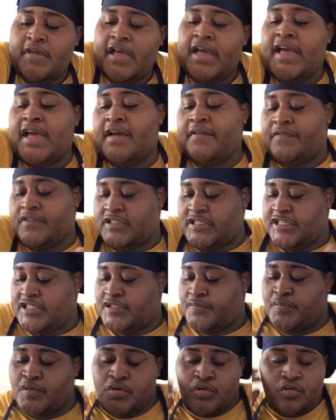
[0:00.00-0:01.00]
half a
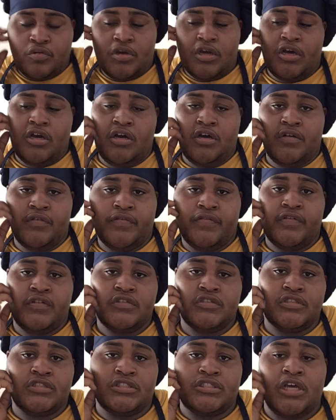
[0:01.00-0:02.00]
teaspoon of
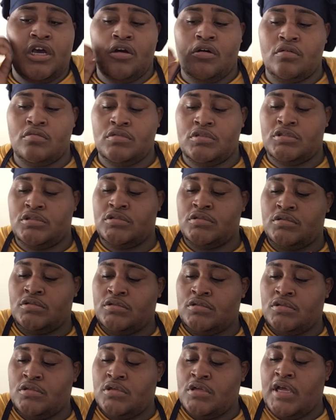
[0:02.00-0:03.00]
salt,
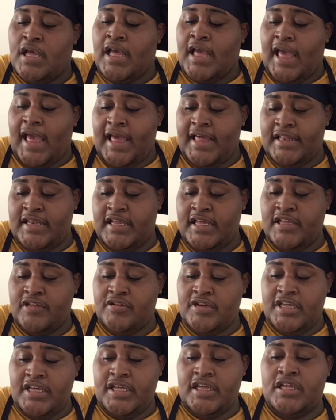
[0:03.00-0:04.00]
and then
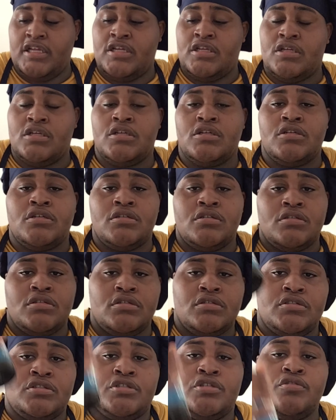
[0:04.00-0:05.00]
you need
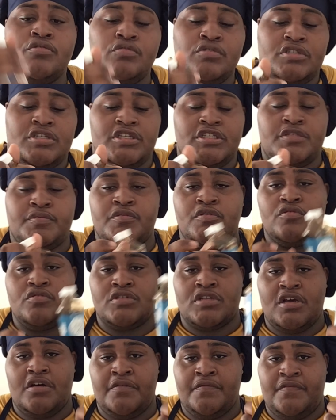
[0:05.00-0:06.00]
2
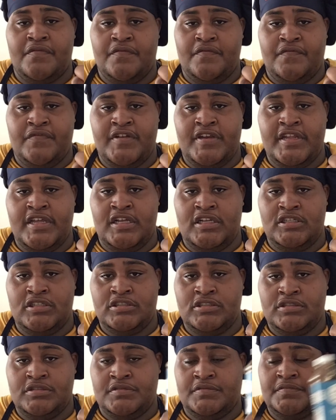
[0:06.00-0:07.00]
teaspoons of vanilla
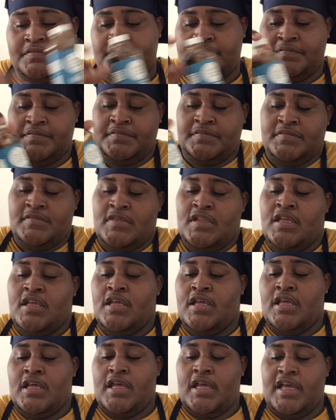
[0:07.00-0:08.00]

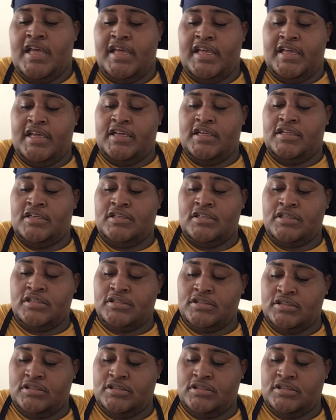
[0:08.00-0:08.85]
and